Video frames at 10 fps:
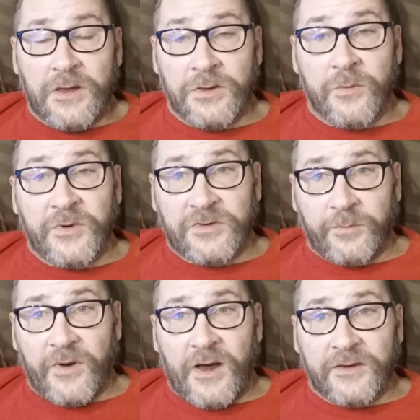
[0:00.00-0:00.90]
You'll be
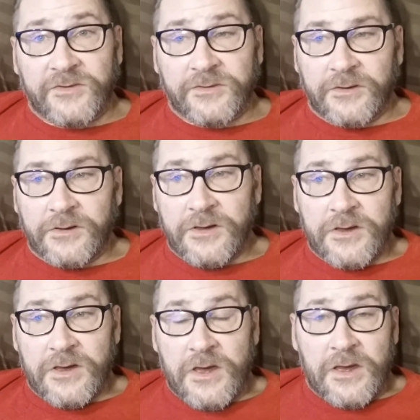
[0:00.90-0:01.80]
surprised.
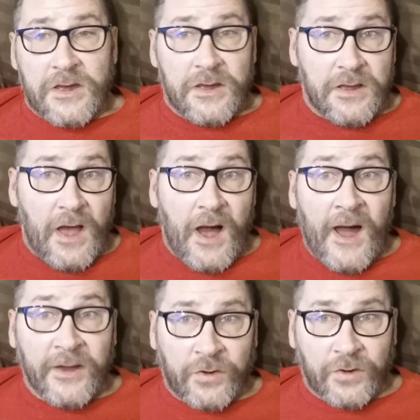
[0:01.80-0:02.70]

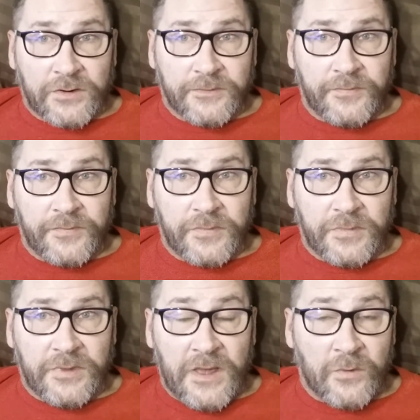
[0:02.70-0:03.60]
I could.
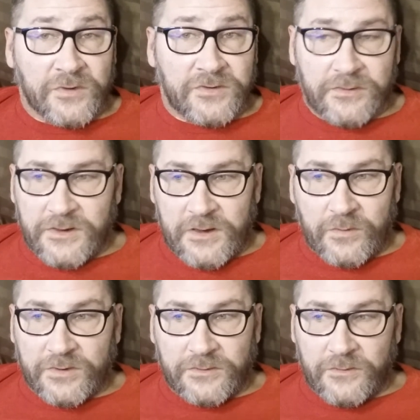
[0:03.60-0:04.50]
I
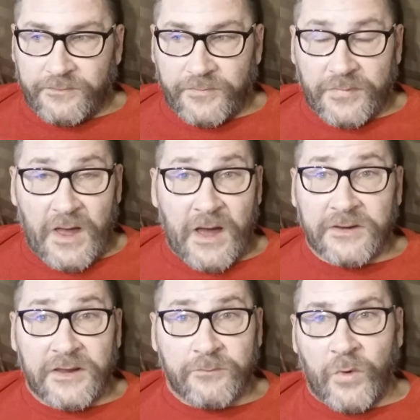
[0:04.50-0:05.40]

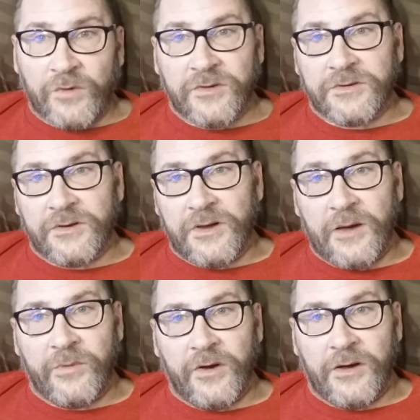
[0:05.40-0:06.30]
need more than the
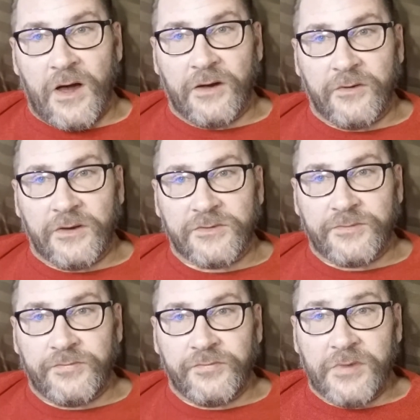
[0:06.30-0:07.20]
Library of
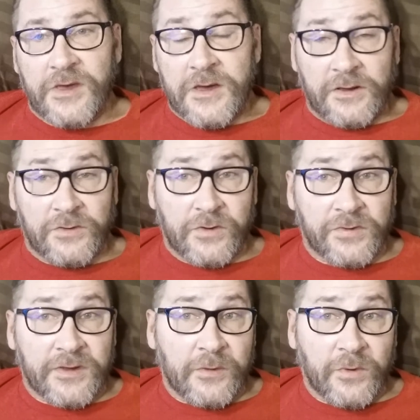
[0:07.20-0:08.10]
Congress. It's a
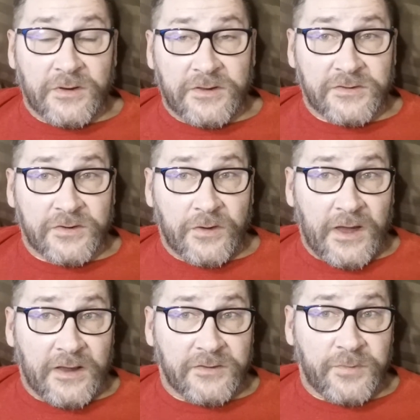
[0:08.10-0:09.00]
good thing we're in digital
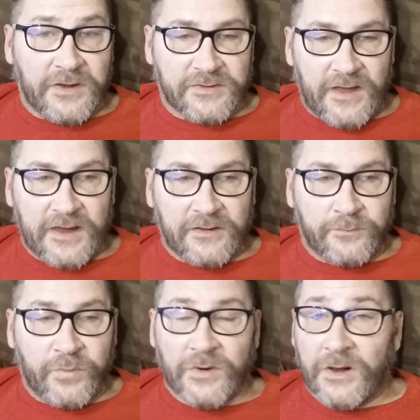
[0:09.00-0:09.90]
age because I
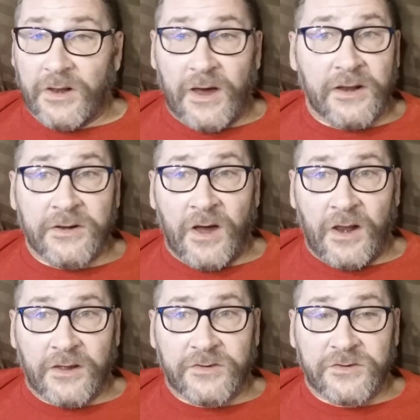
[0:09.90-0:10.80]
could put a lot of
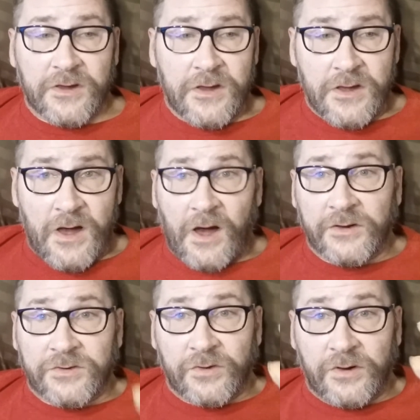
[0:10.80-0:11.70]
knowledge
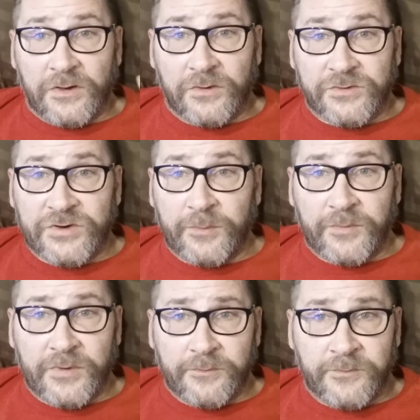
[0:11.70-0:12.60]
onto a little
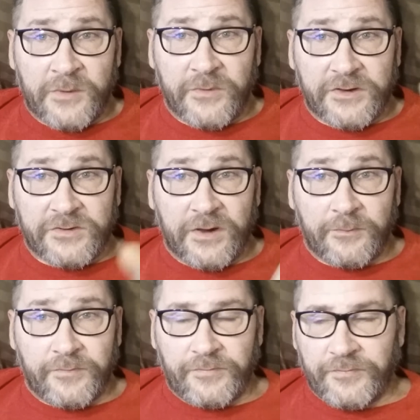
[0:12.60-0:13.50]
memory chip.